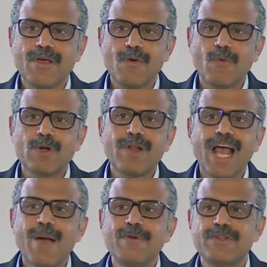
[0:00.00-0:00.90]
what will
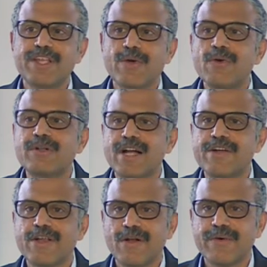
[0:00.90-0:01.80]
happen to their own
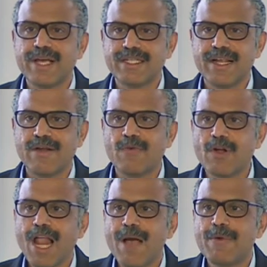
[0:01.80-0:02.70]
country allocation? What
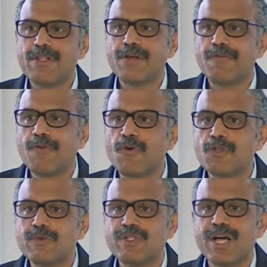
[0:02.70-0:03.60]
will happen to the
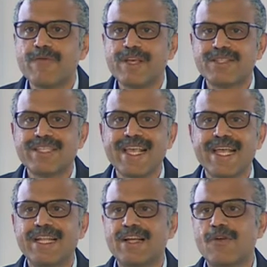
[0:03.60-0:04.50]
flows which we are seeing
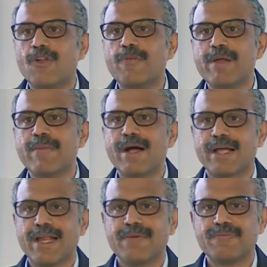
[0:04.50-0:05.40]
in the Colombian
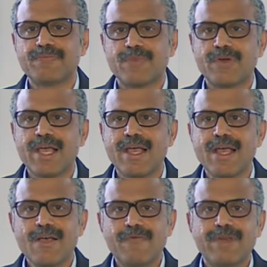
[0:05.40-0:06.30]
market? Okay?
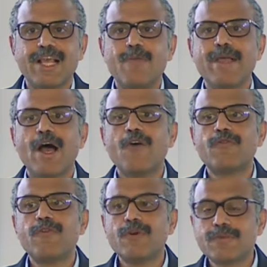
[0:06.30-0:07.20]
But there'll be
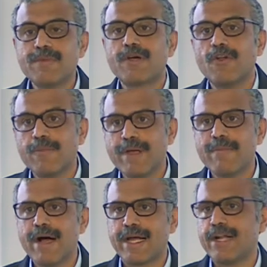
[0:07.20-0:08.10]
outflows from the Colombian
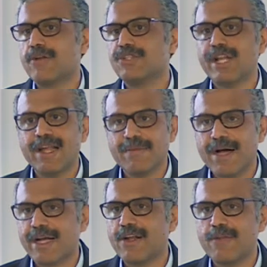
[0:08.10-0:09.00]
market or Chilean
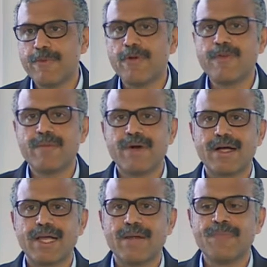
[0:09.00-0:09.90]
market and Peruvian
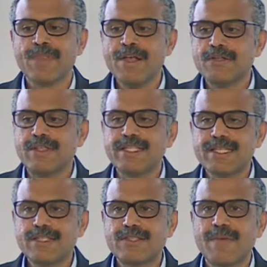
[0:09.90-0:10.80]
market. So this
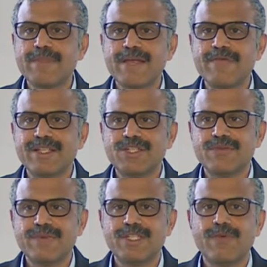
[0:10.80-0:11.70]
is something which
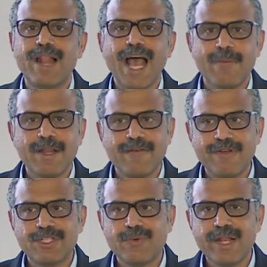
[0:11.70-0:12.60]
will happen
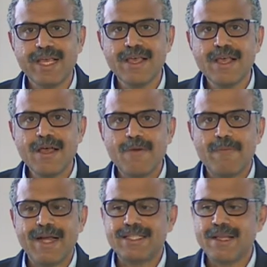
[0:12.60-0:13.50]
eventually,
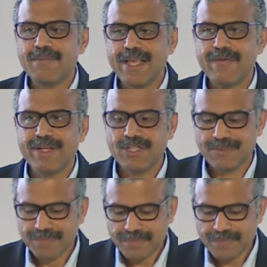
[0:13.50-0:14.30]
but something which